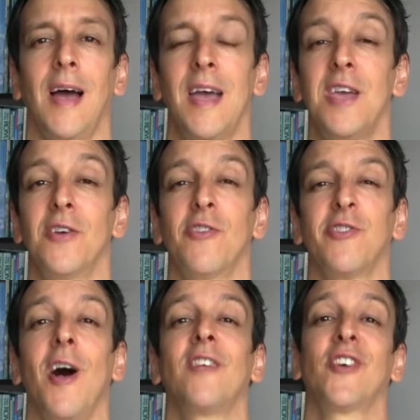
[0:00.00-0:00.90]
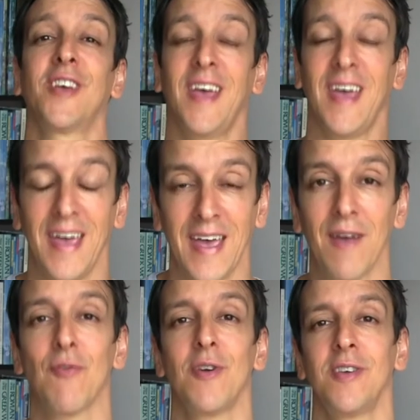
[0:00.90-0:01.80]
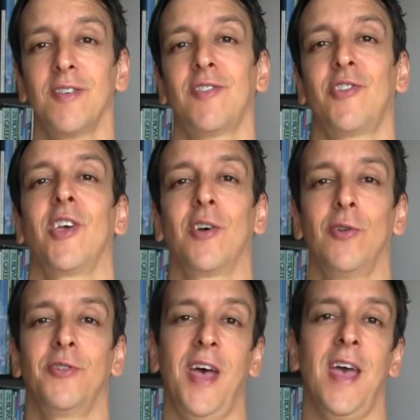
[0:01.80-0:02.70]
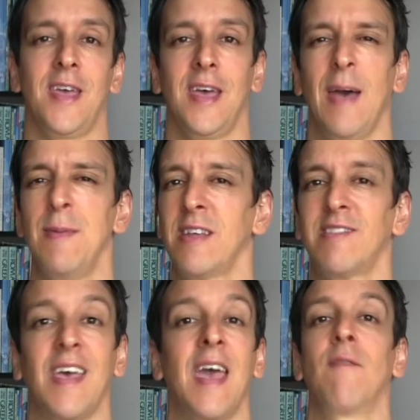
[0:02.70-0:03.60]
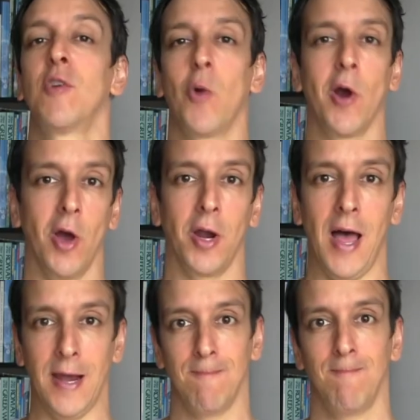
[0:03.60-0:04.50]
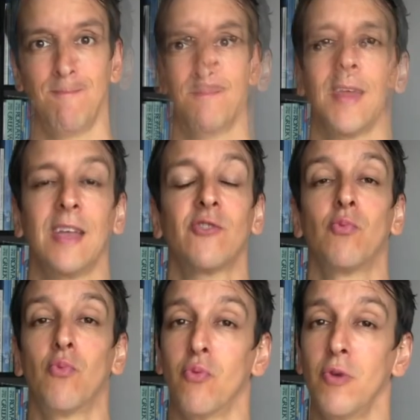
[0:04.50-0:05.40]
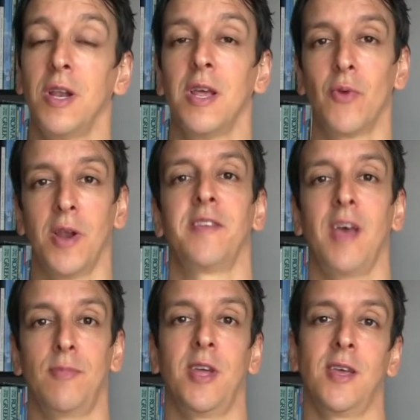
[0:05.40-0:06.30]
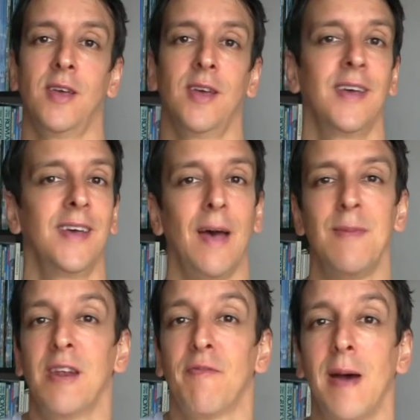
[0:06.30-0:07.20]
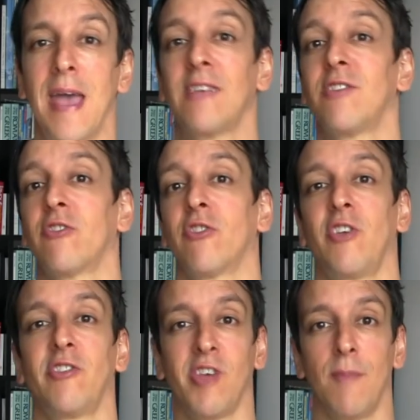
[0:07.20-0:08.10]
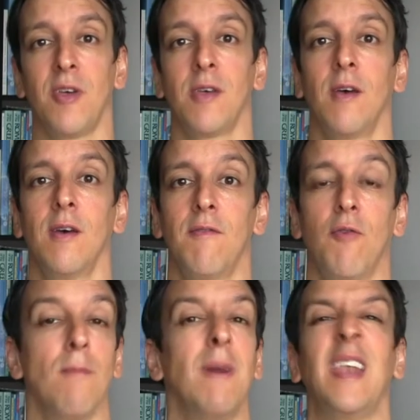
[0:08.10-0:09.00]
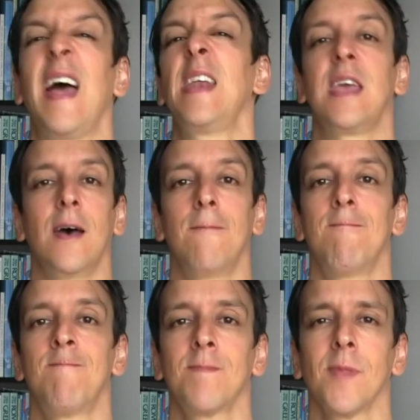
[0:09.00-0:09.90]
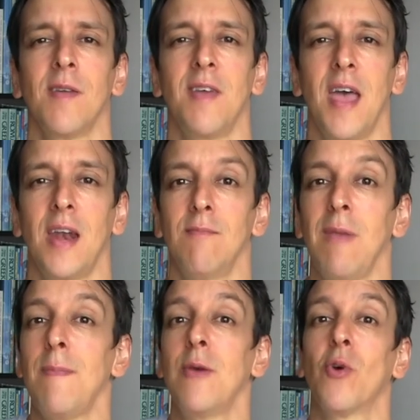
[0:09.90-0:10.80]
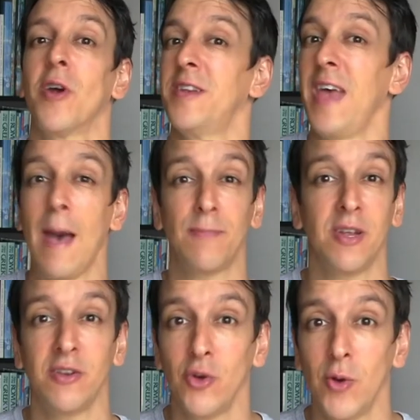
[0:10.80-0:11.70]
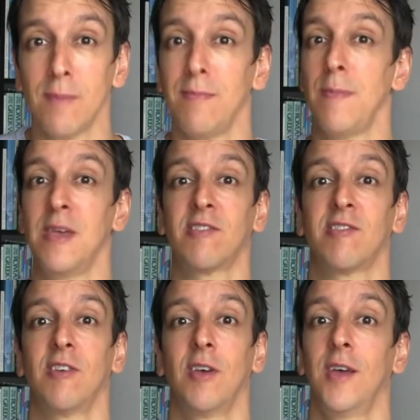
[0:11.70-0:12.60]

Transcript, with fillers: I hear this logic every single day. I mean, it's everywhere online. It's really, really tempting. I mean, if my ancestors ate something for millennia, then maybe we're adapted to it, maybe it's